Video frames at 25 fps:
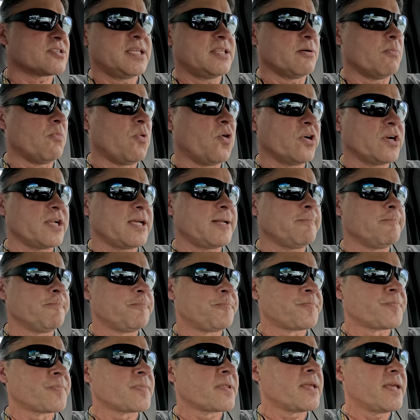In the morning,
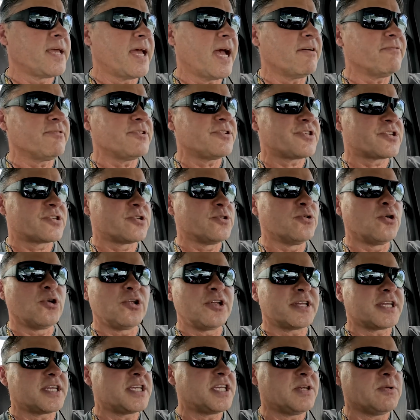every school
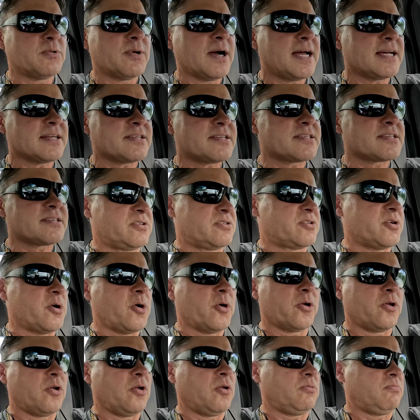in Key West,
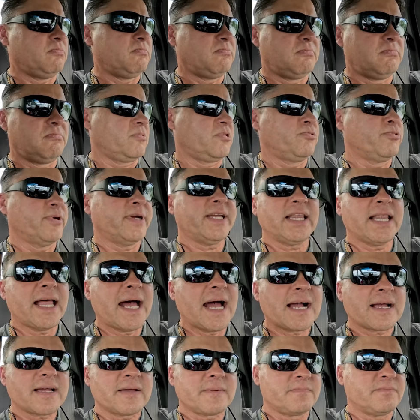total
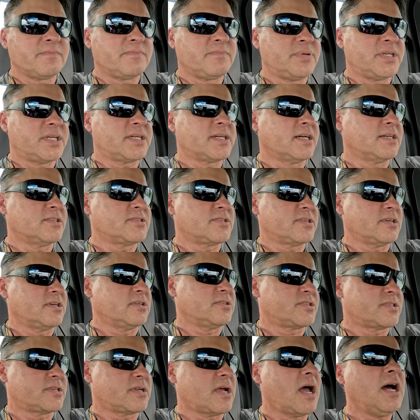gridlock because
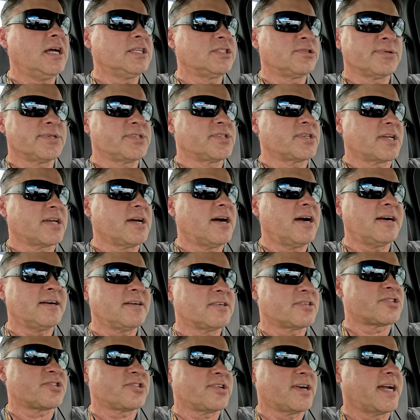there's hundreds of
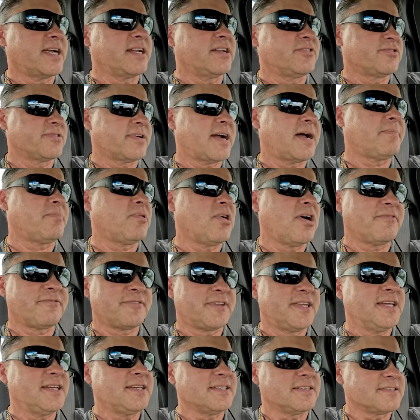cars trying to drop off
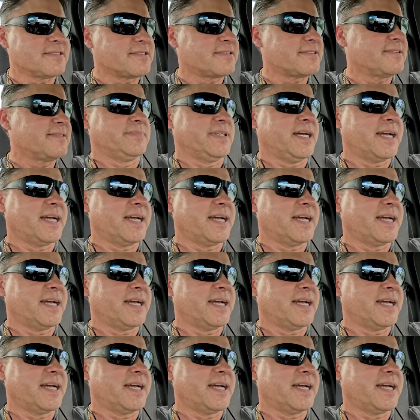kids.